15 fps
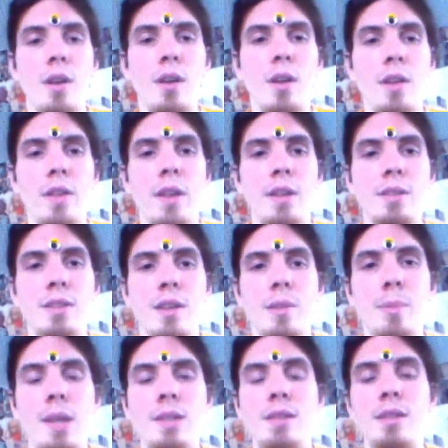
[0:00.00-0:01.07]
all that stuff?
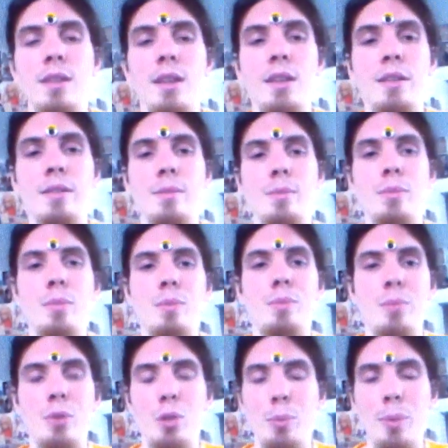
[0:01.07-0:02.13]
Basically,
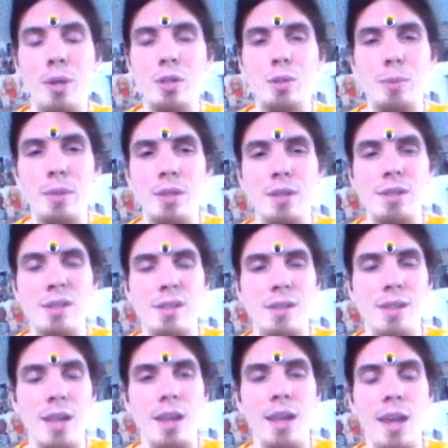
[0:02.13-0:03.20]
peer pressure means
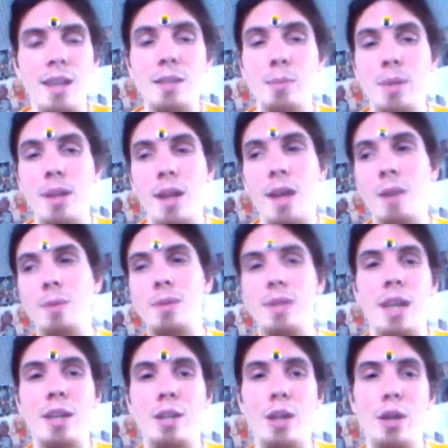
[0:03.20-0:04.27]
saying yes, but I was
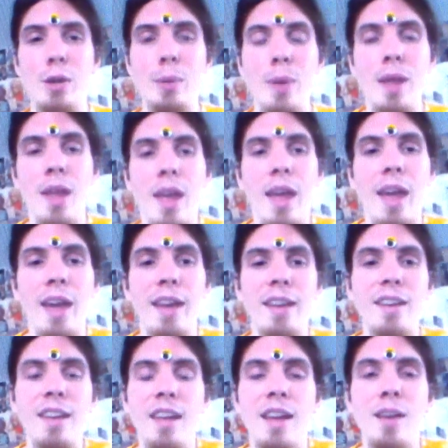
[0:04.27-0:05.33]
saying no. And,
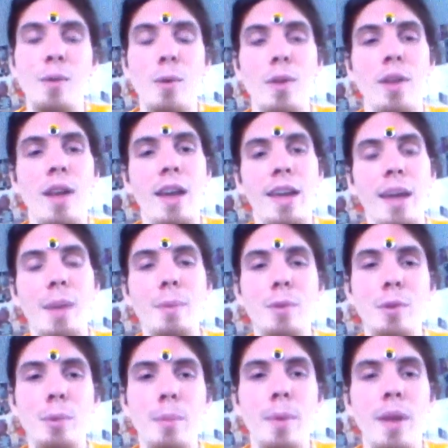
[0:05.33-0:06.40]
well, I kept
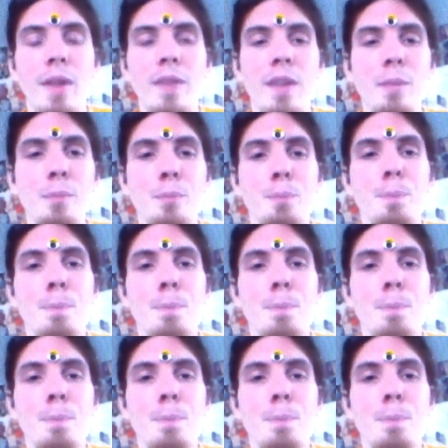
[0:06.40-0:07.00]
them, and then